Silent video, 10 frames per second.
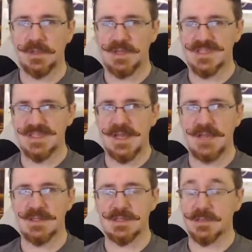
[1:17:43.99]

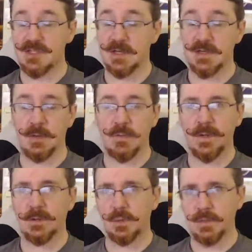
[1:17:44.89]
Cassettes, check that,
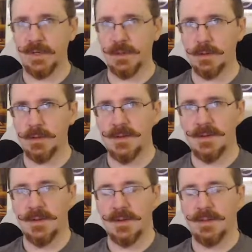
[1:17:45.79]
reel to reel,
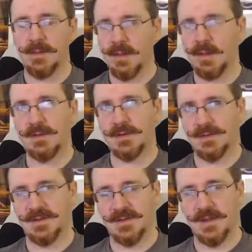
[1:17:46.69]
then to
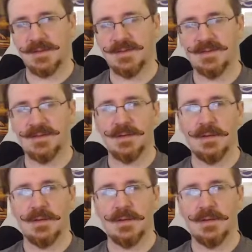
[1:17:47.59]
cassettes.